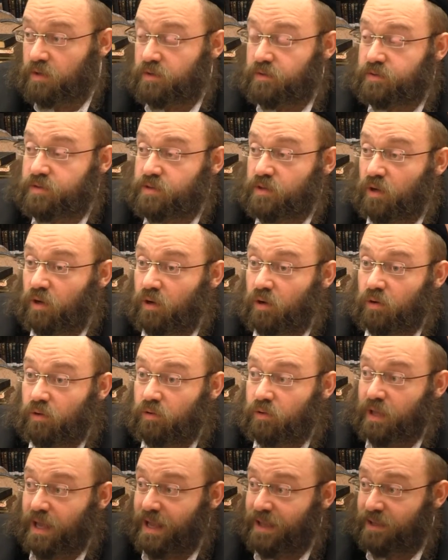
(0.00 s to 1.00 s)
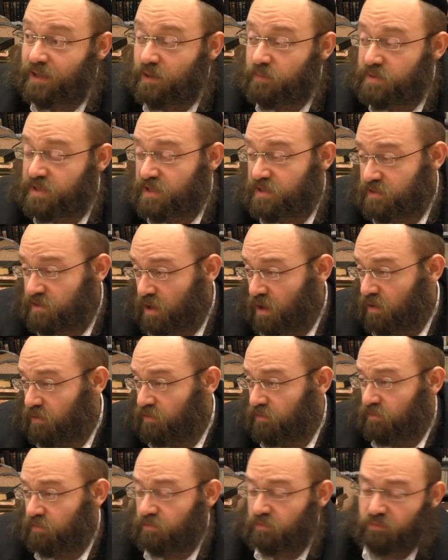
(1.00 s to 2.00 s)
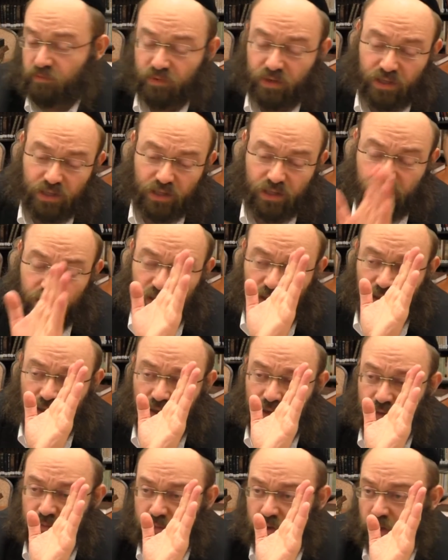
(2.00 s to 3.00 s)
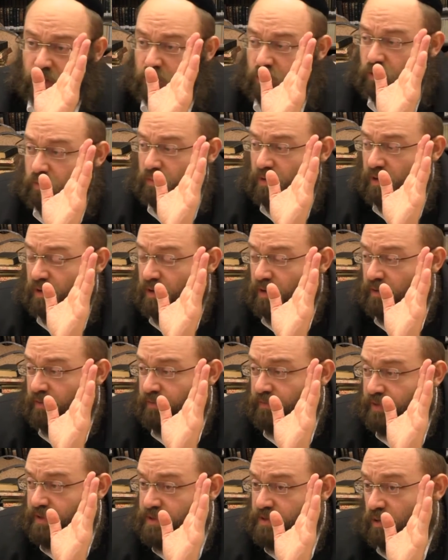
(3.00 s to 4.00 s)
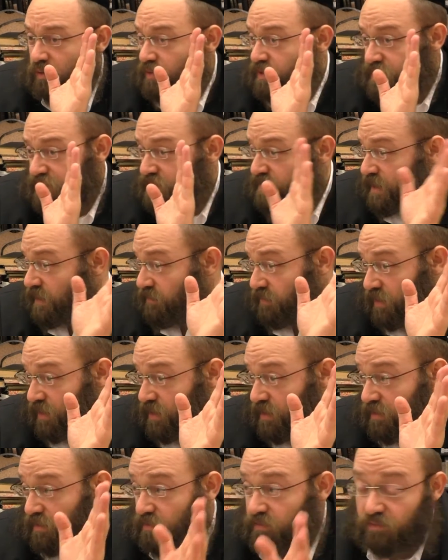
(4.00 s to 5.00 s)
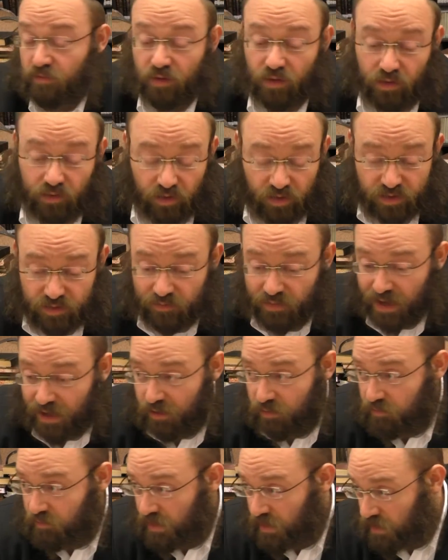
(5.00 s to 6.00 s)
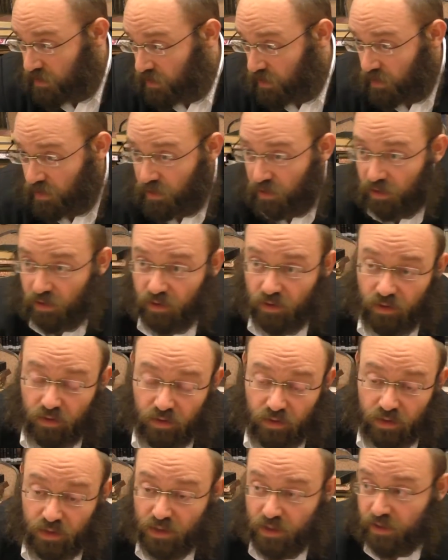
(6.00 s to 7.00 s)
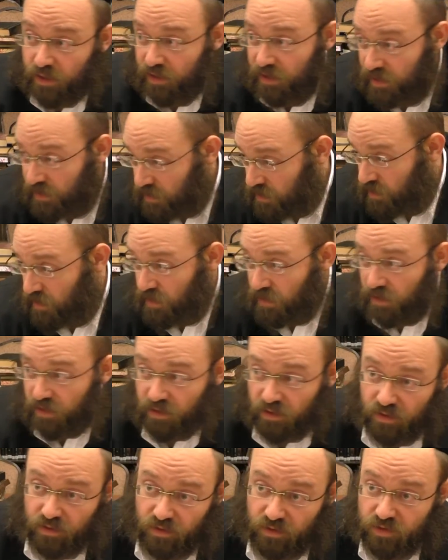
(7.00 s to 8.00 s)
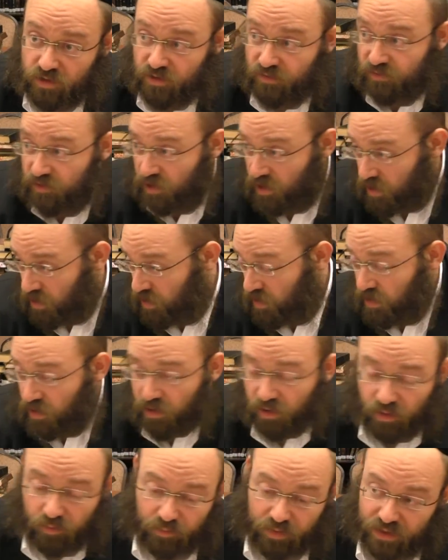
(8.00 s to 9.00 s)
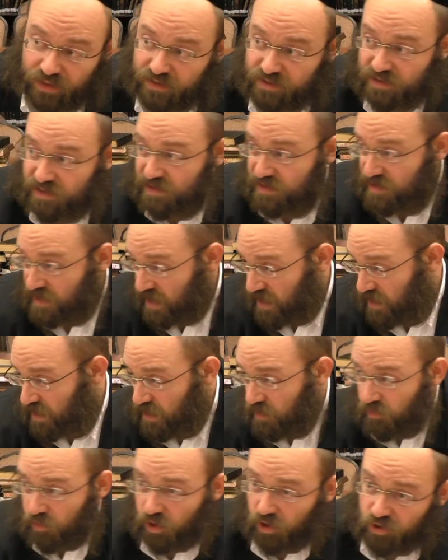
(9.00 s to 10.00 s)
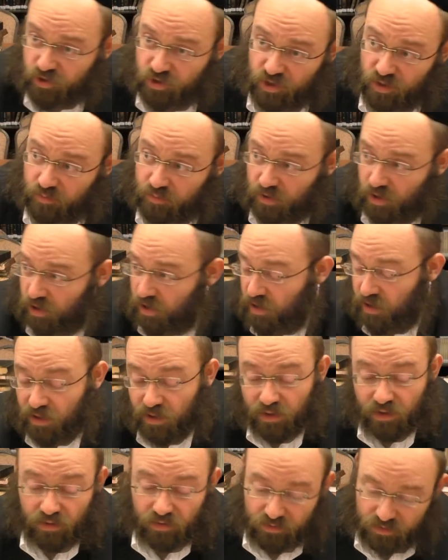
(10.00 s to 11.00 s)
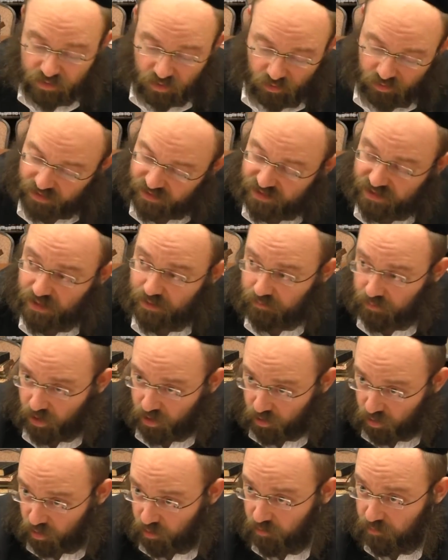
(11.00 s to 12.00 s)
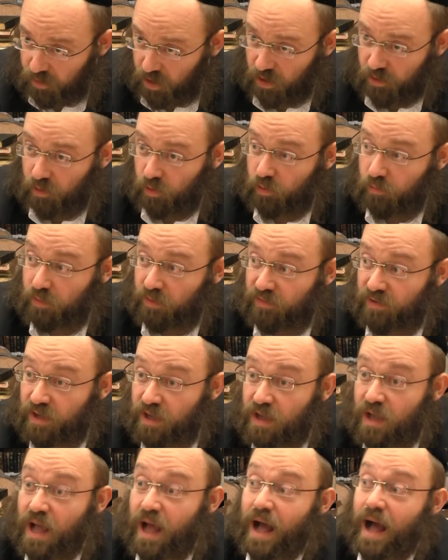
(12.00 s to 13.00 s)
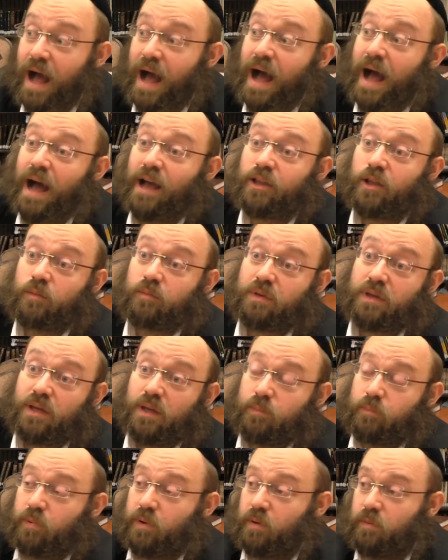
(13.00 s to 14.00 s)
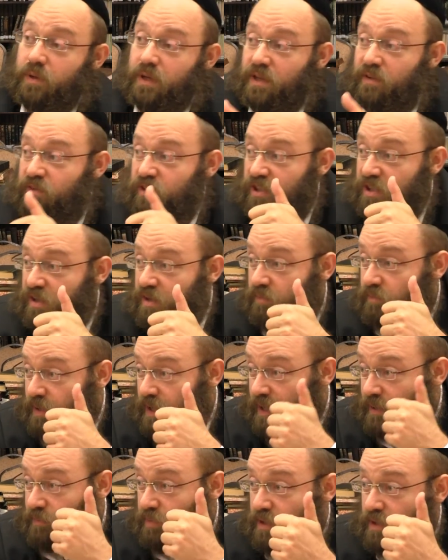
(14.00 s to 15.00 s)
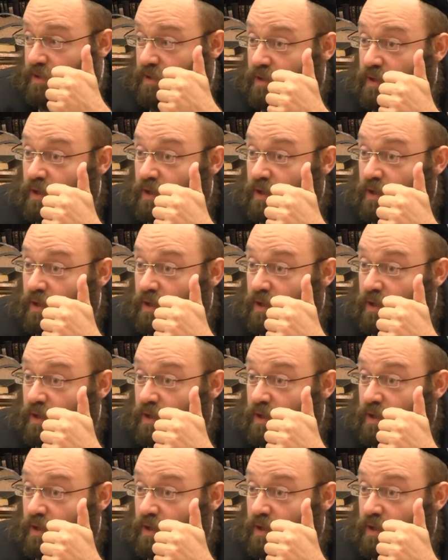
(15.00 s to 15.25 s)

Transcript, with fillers: So the Alter Rebbe says no. Really, b'noi glugma is always the same thing. It doesn't matter mila, Kiddush, Havdalah, bechaz Chassanim, Kosher bracha. it's all the same. Lelugma, Lelugma. Ah, Yom Kippur, we give it to the baby.